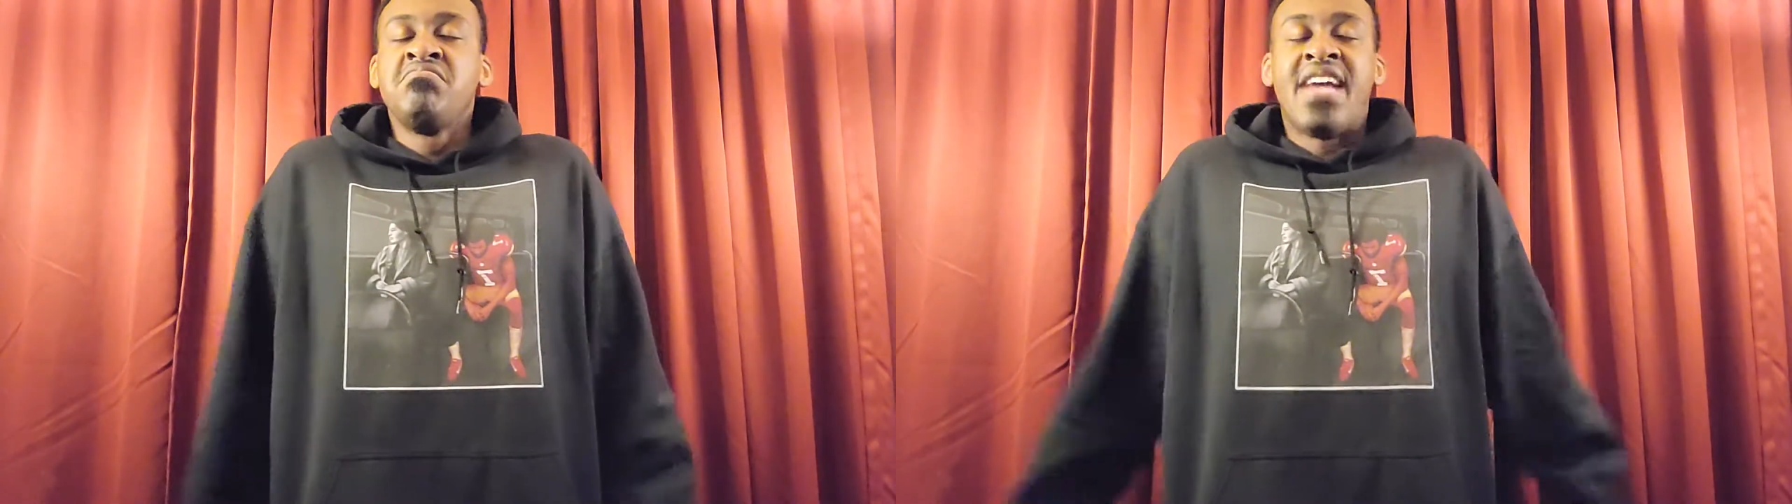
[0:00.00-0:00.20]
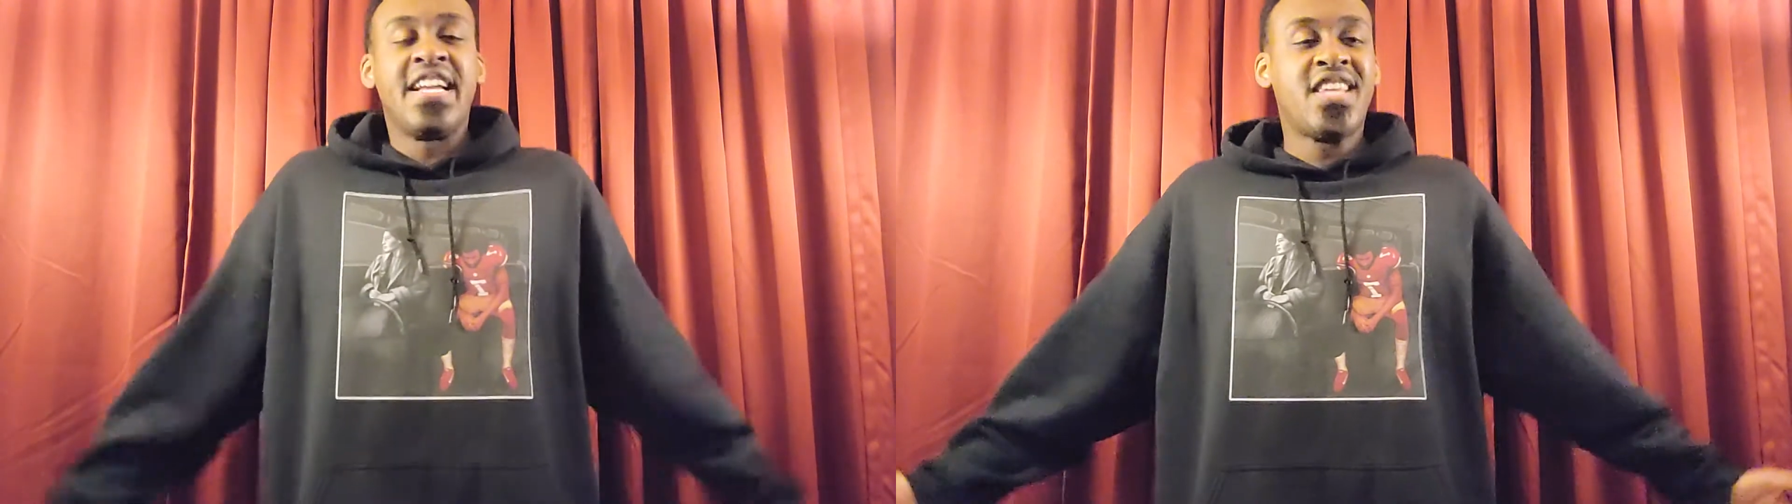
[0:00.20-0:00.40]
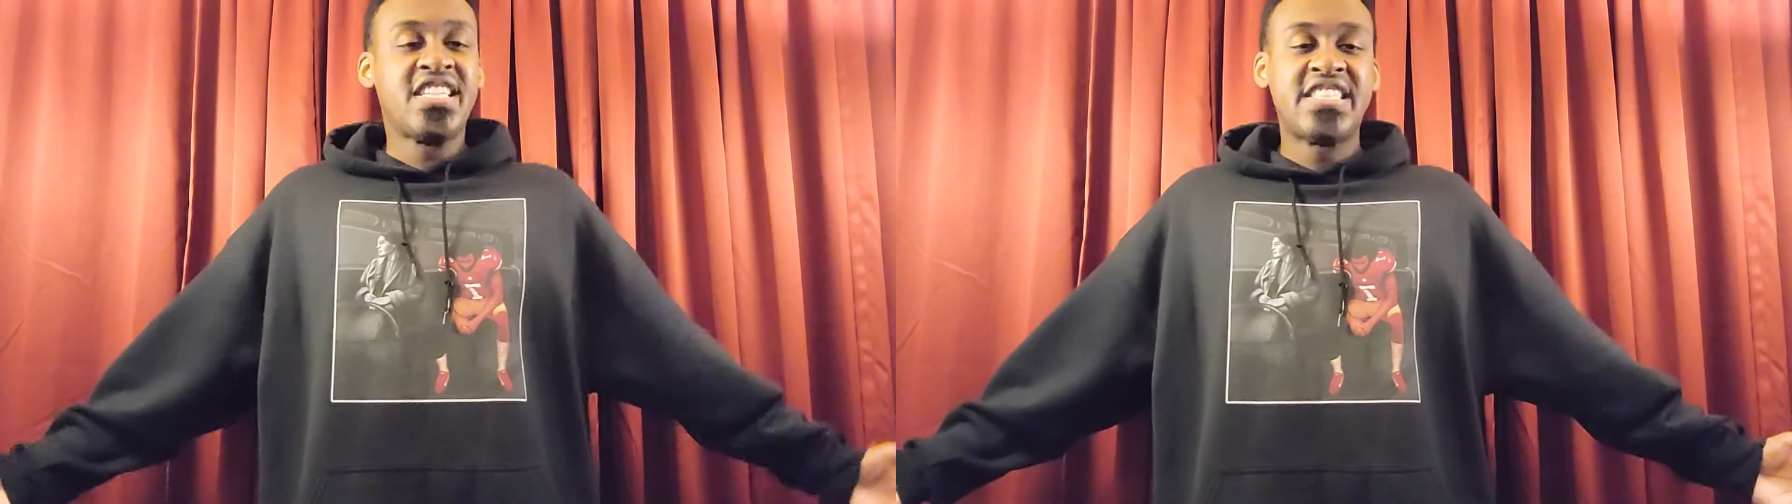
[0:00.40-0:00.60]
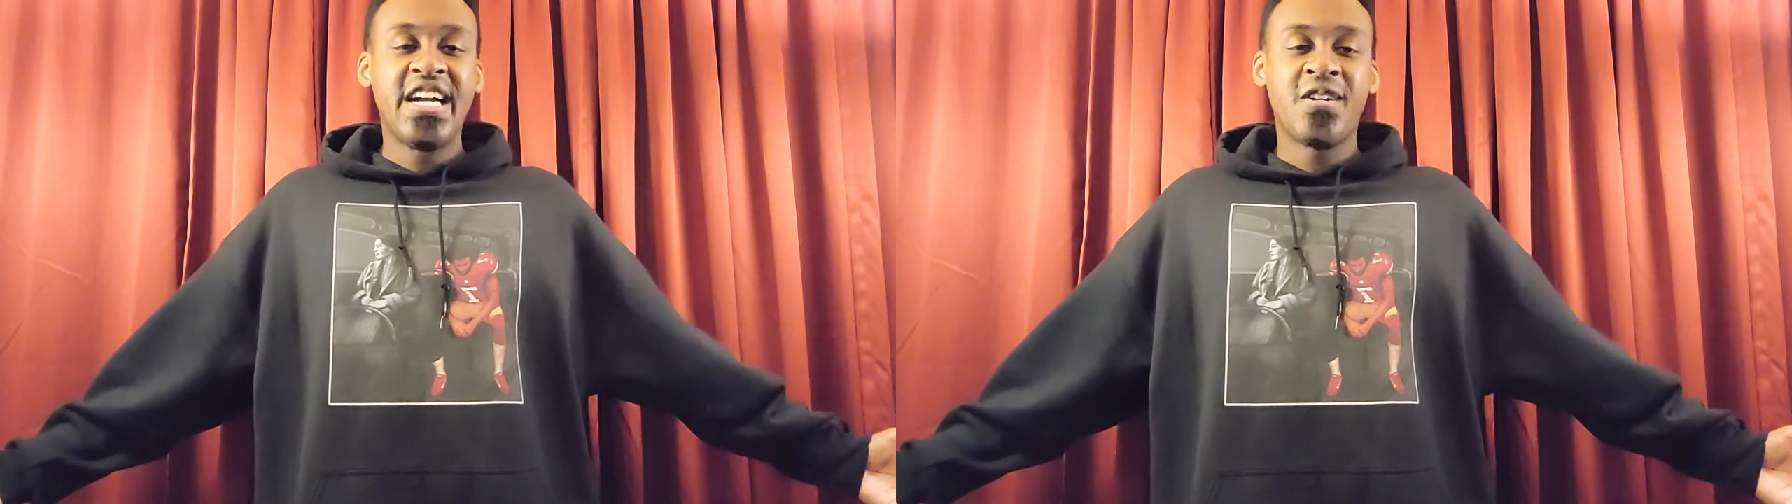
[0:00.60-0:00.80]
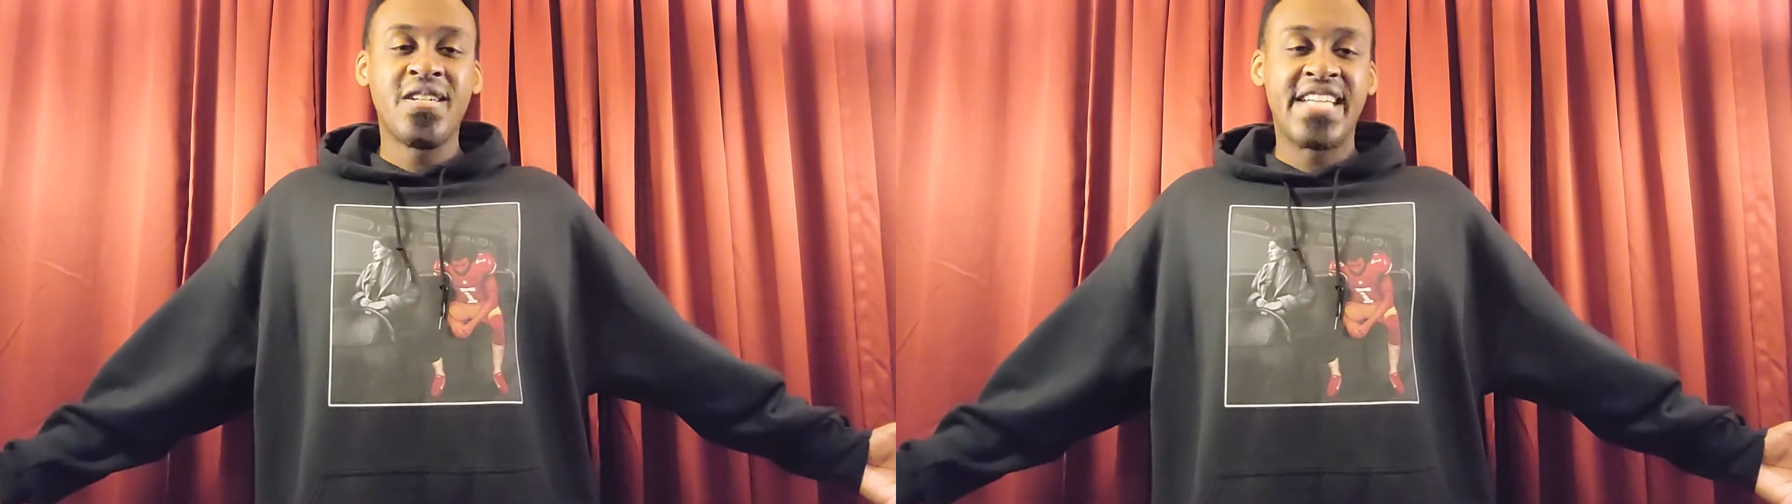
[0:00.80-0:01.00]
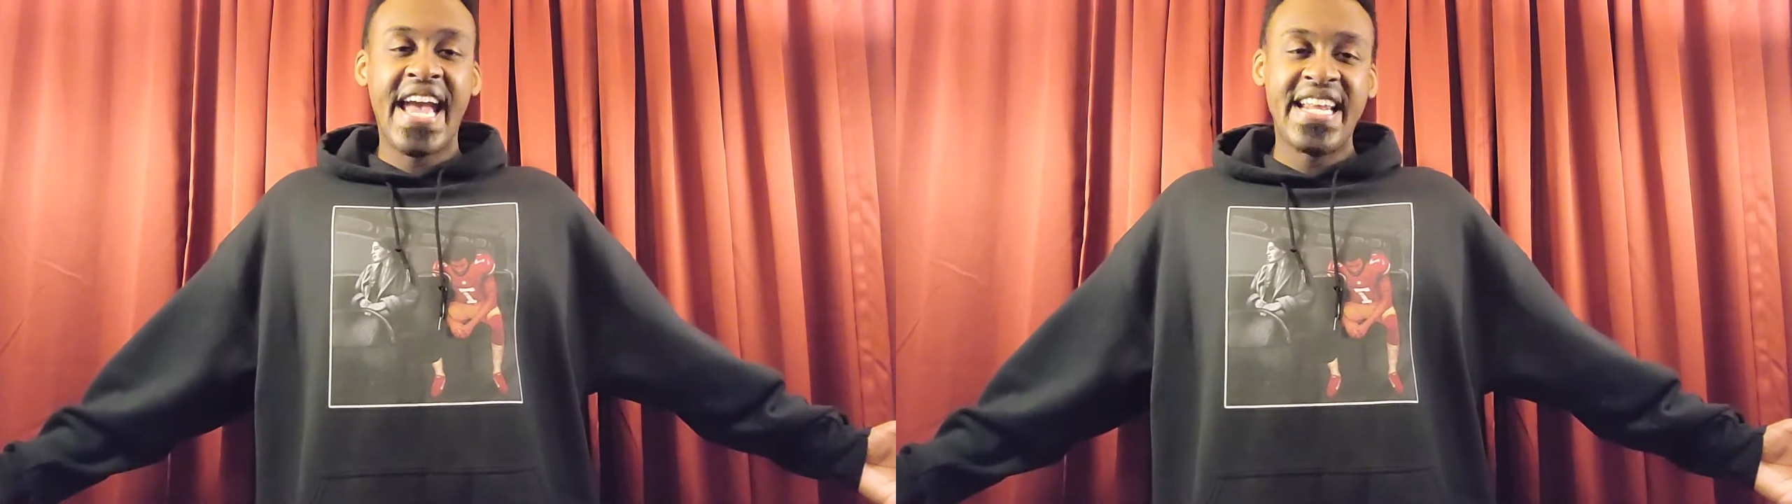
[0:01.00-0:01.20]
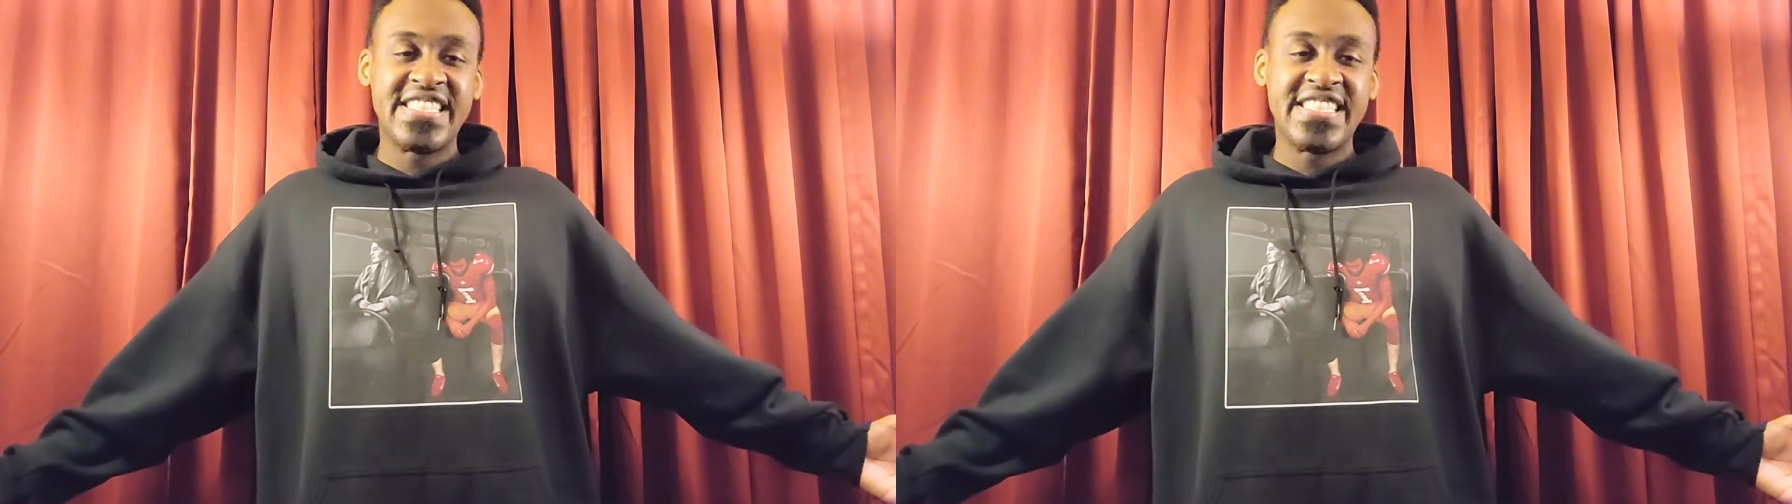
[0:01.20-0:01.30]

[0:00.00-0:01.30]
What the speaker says: at the segregated